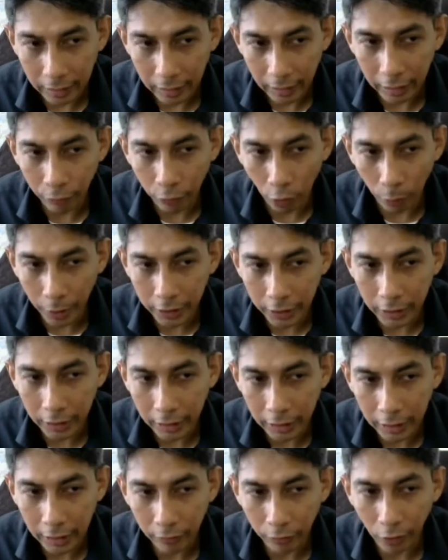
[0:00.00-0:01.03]
information
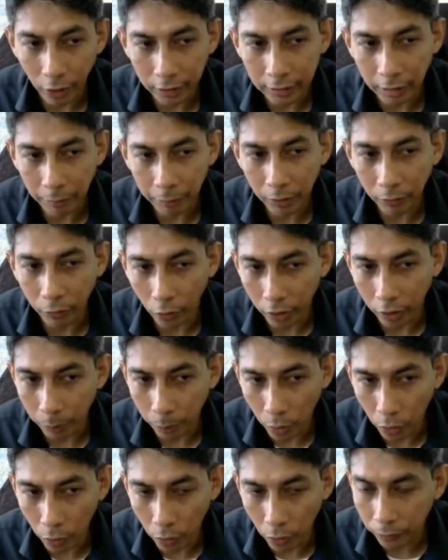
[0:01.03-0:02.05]
here, for example, for the
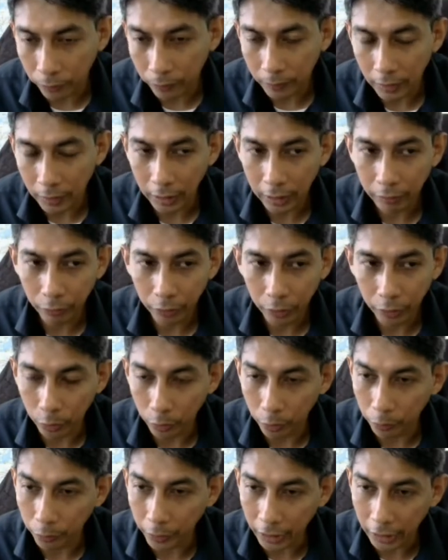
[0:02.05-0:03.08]
move,
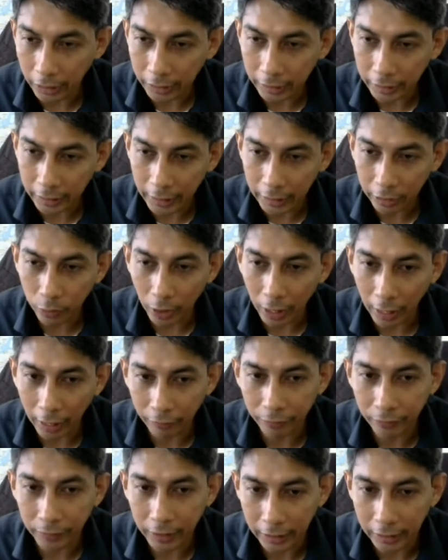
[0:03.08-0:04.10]
you will need to
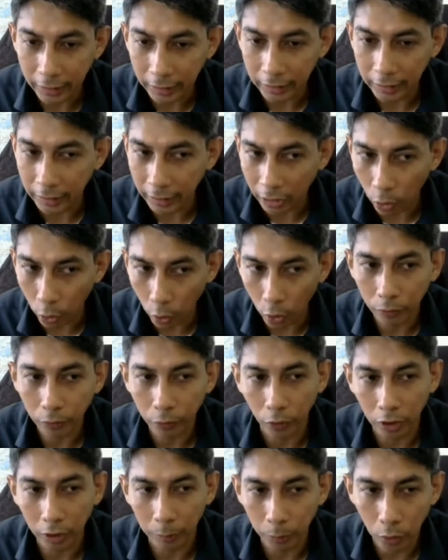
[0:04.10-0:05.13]
have the code
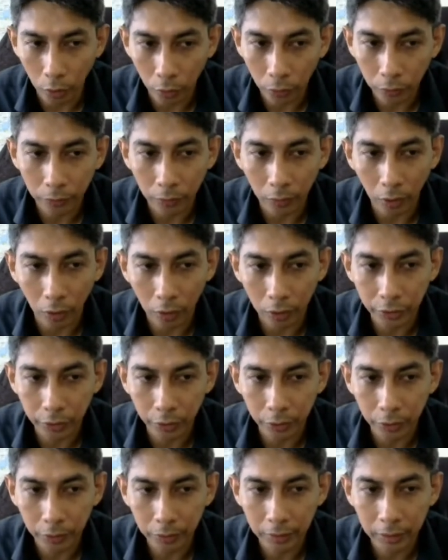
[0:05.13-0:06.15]
for the move
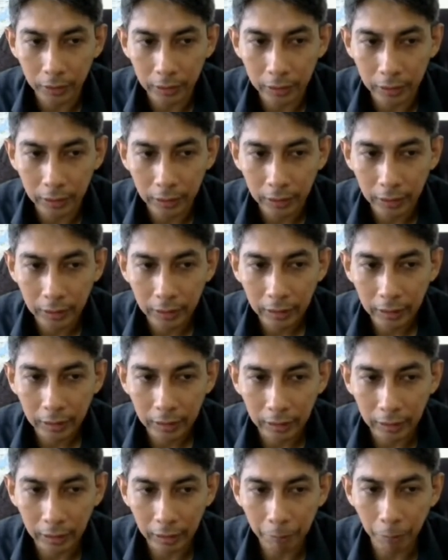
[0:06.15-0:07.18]
also,
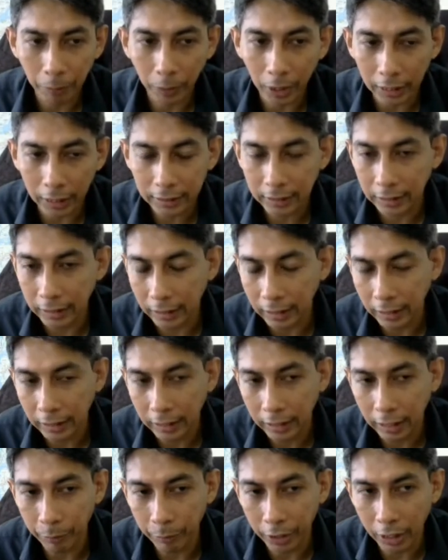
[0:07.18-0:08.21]
right? Plus
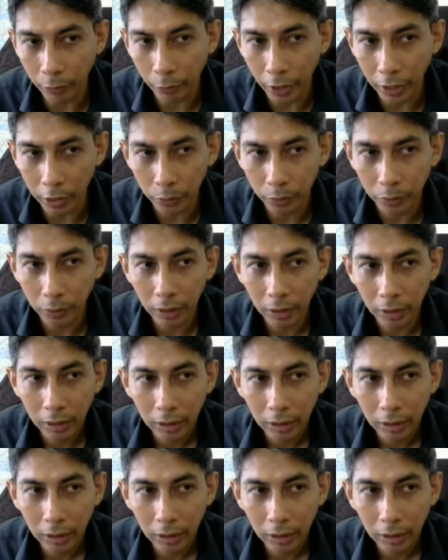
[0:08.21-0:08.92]
the immediate value